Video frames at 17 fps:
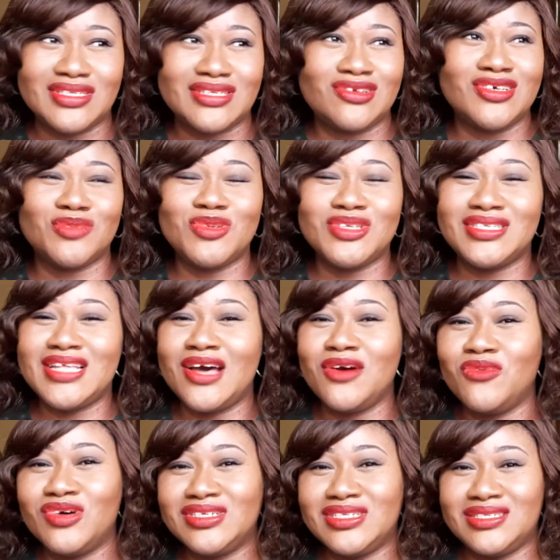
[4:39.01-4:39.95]
Cosmos
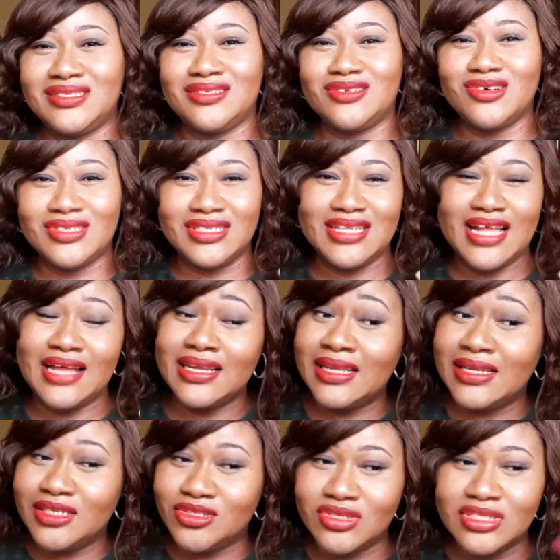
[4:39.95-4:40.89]
then was considered
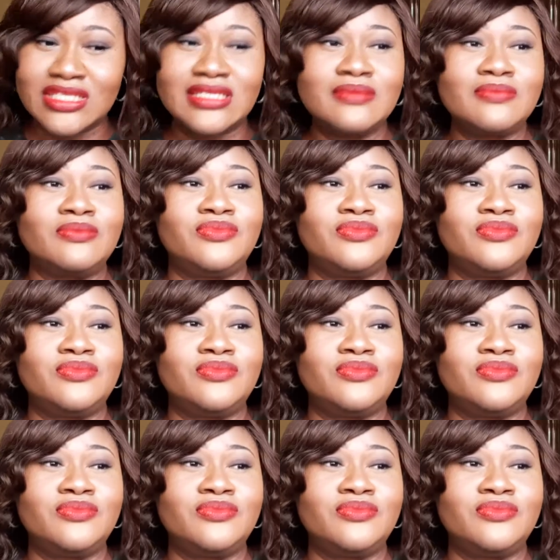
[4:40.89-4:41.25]
illiterate.